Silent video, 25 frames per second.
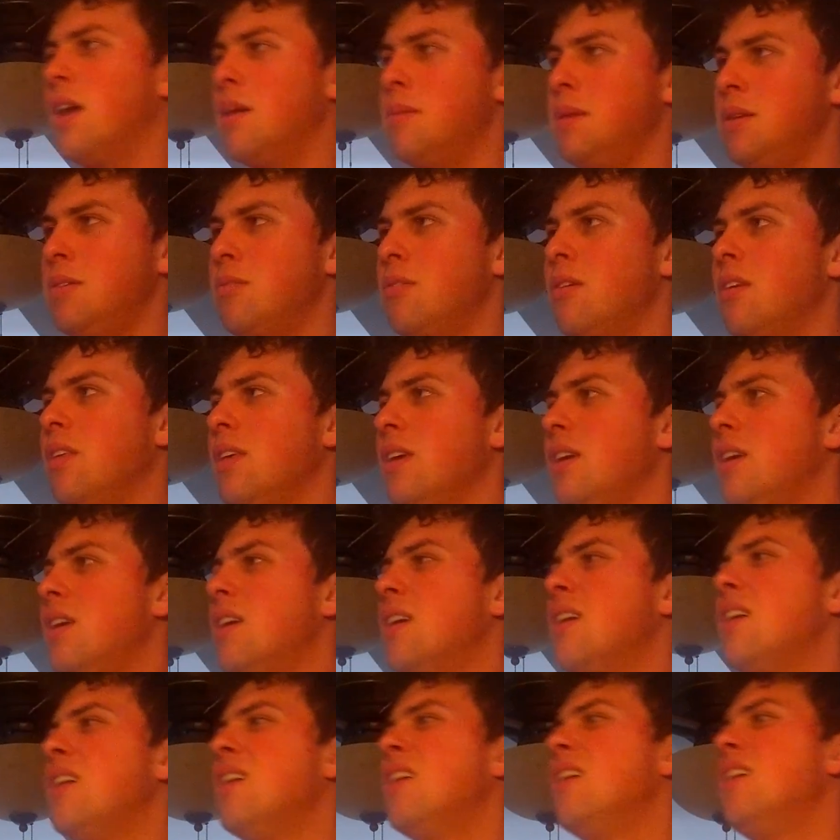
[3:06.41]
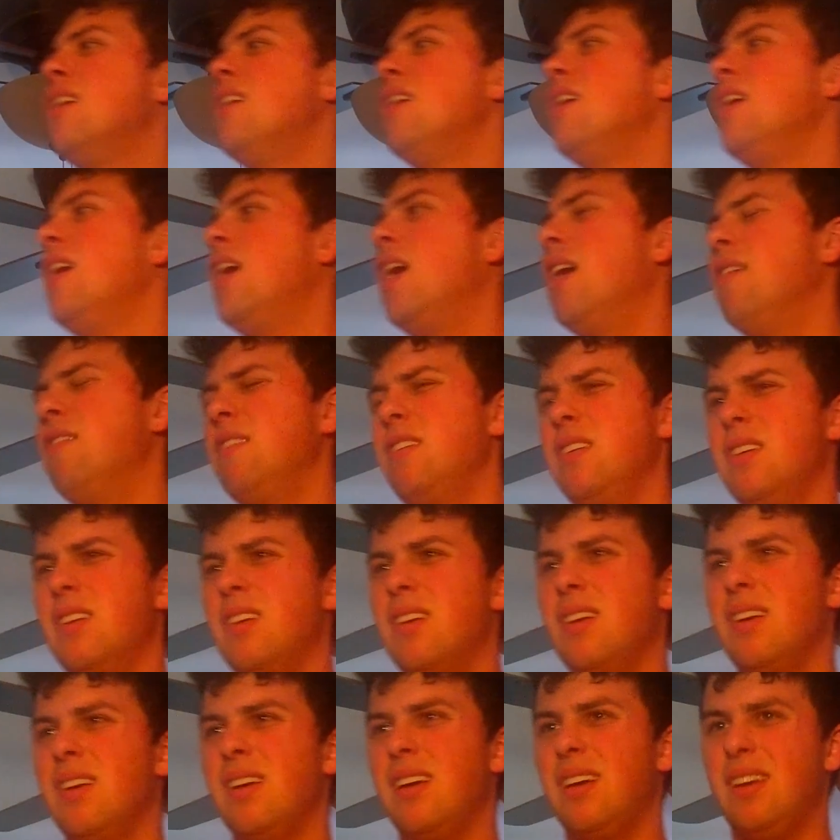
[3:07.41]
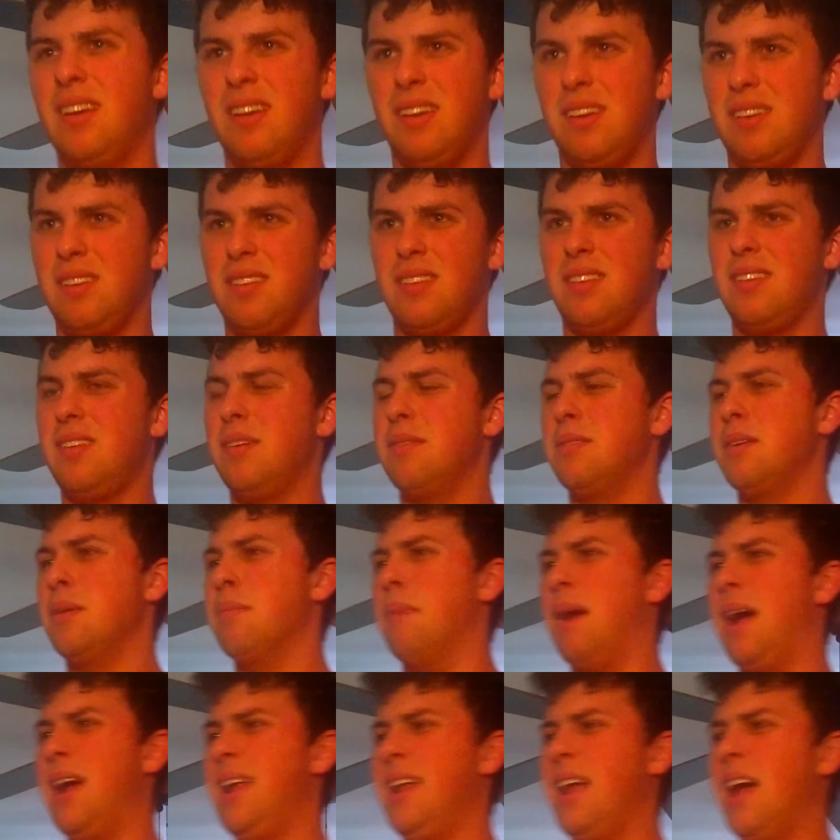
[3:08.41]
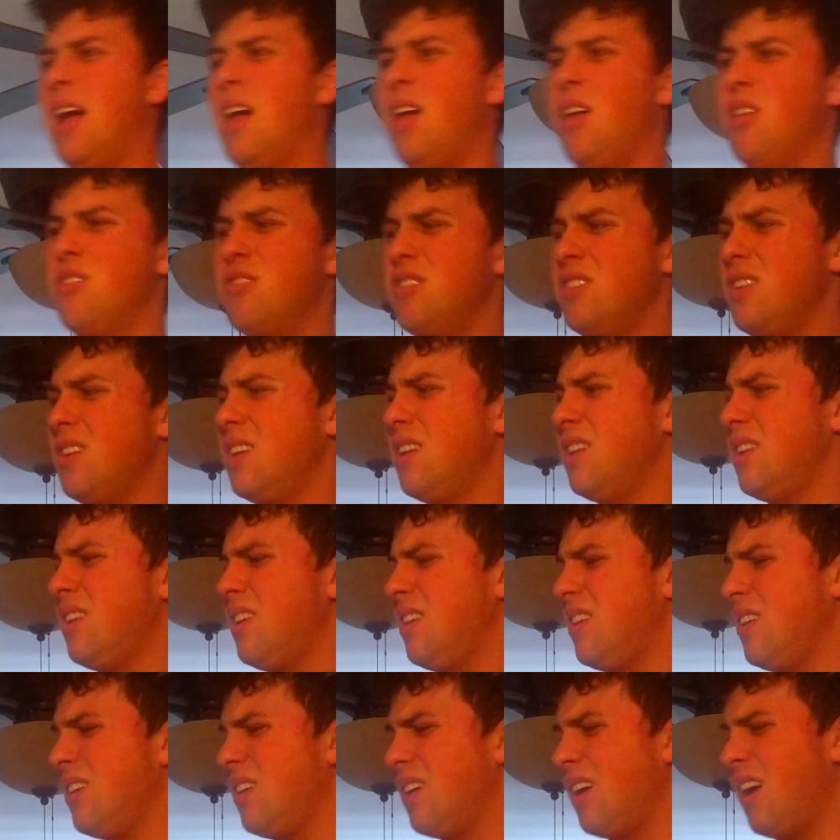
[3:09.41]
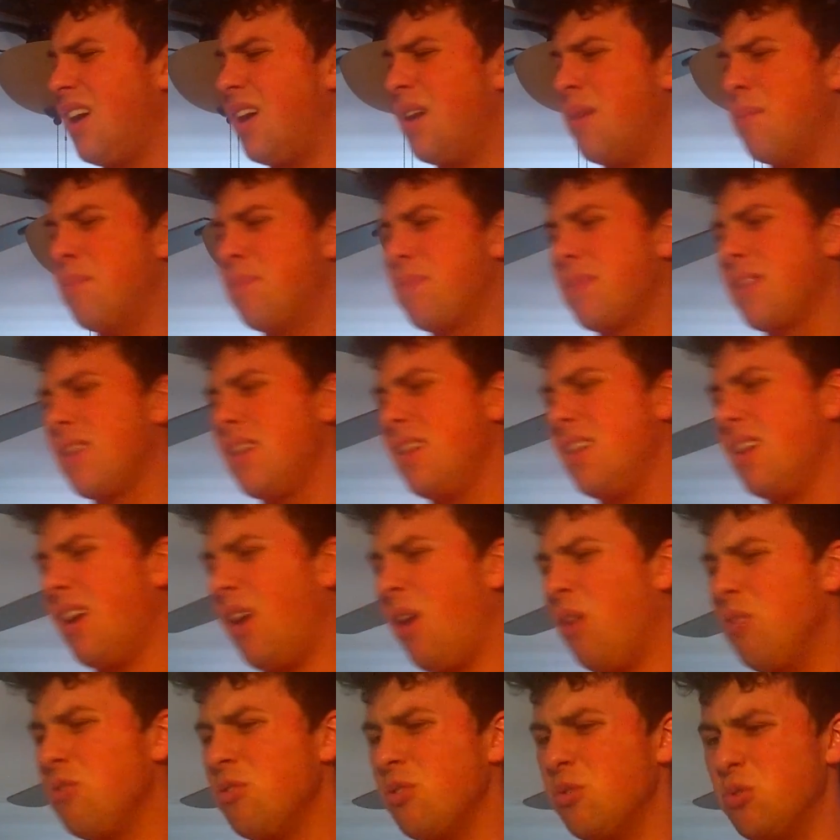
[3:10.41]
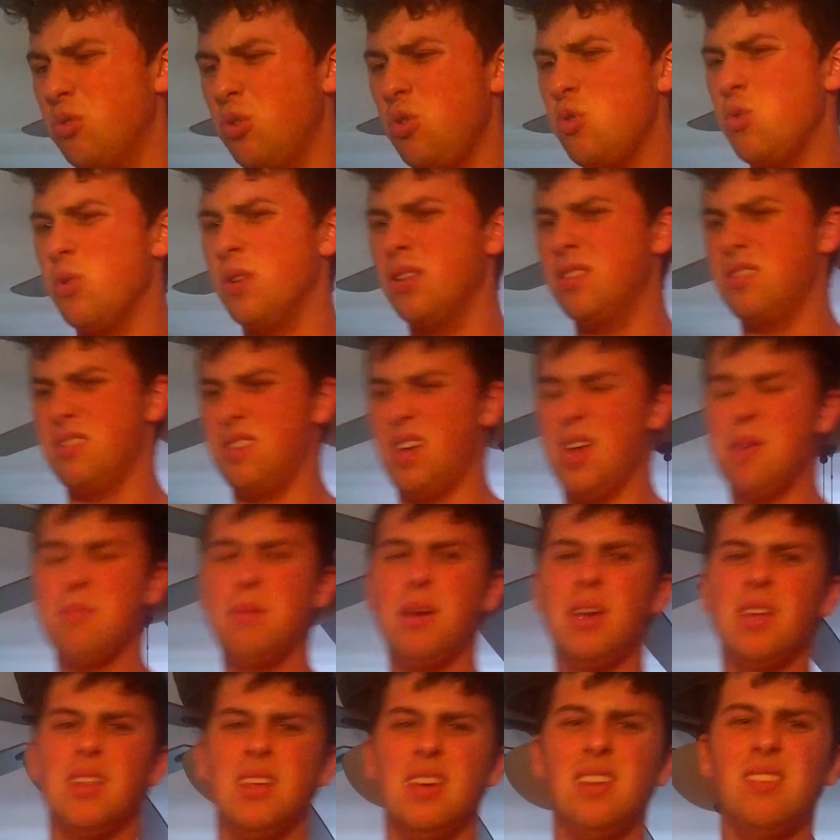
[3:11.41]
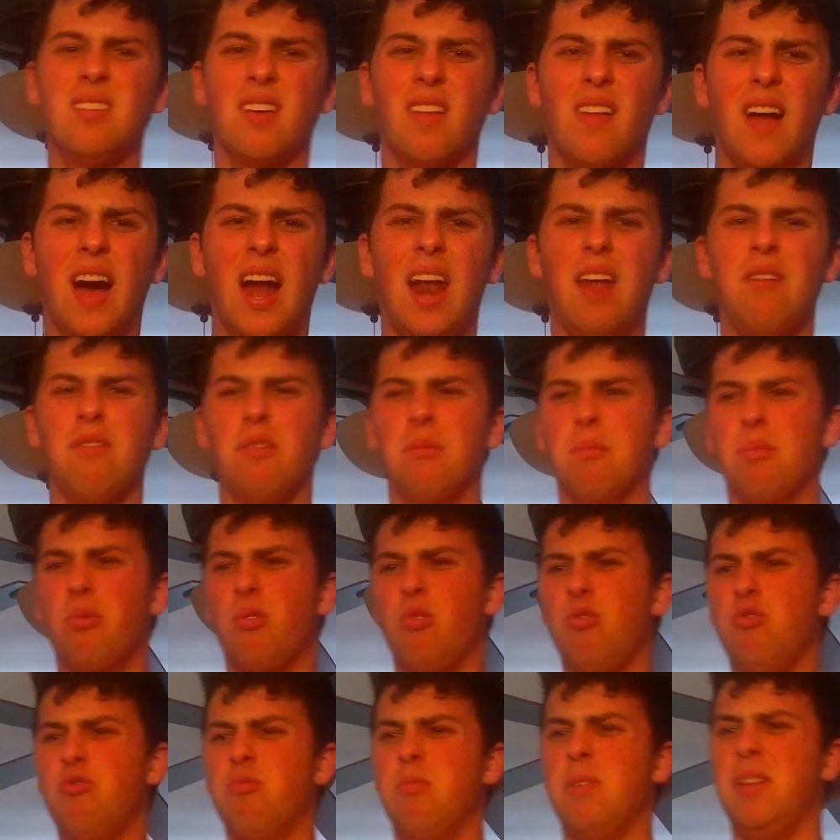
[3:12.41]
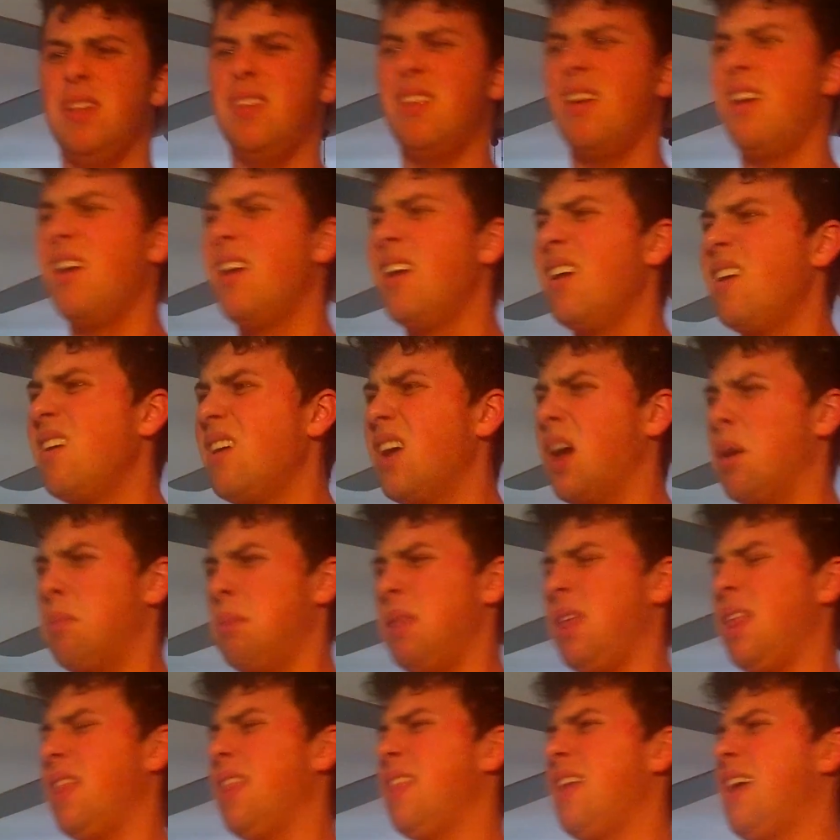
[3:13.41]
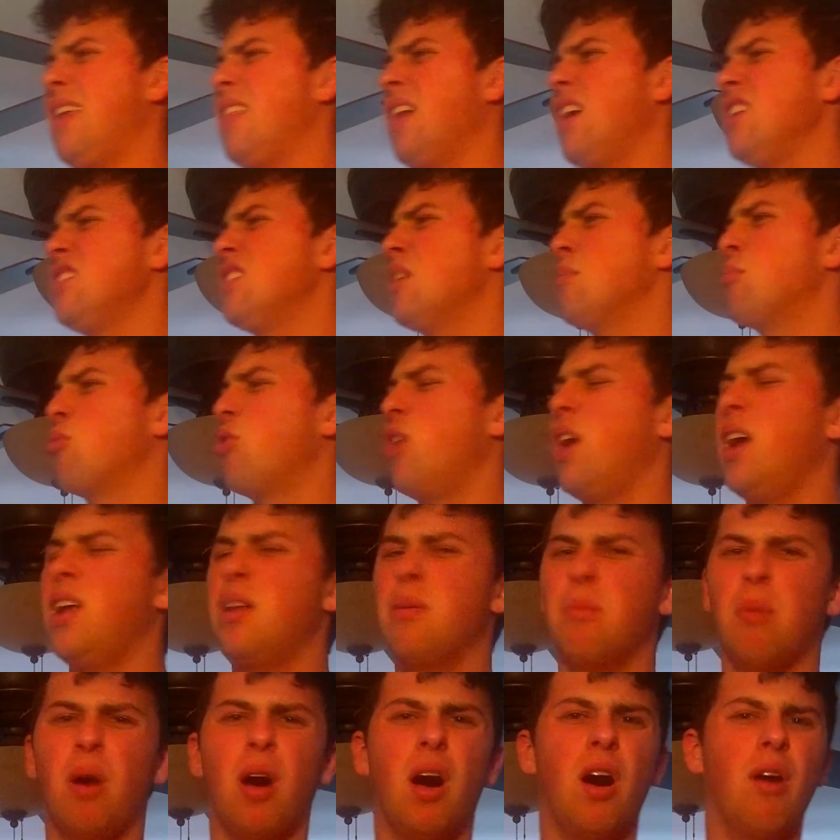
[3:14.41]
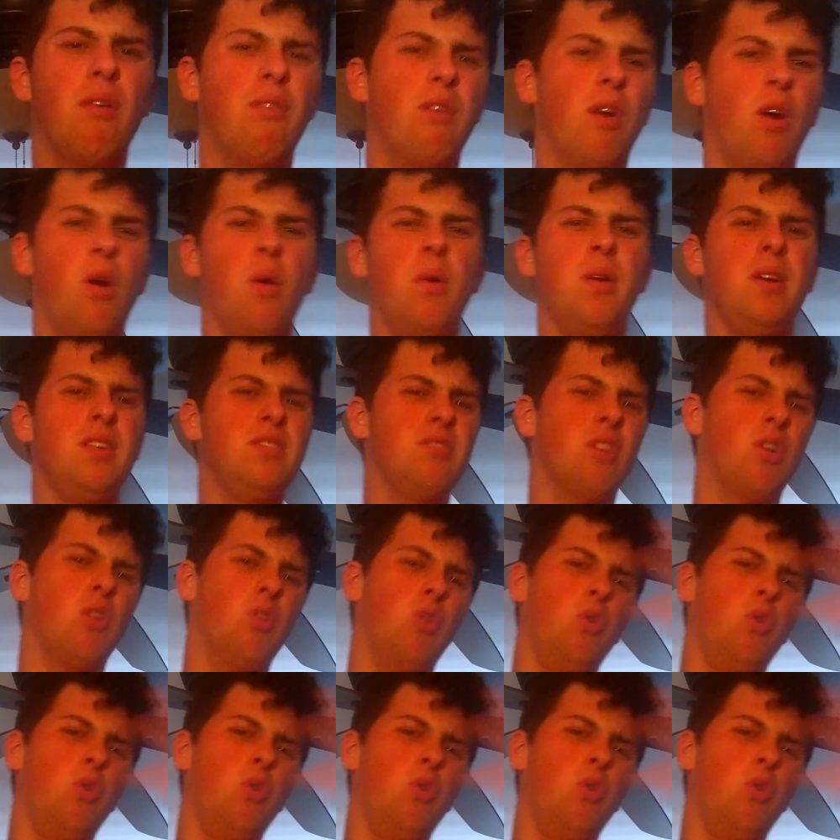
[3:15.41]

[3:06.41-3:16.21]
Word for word: I mean, really, uh, to, to, my knowledge. And, and um, also, too, his gimmick needs a lot of improvement. I mean, they, they like to brand him off. Oh, he's a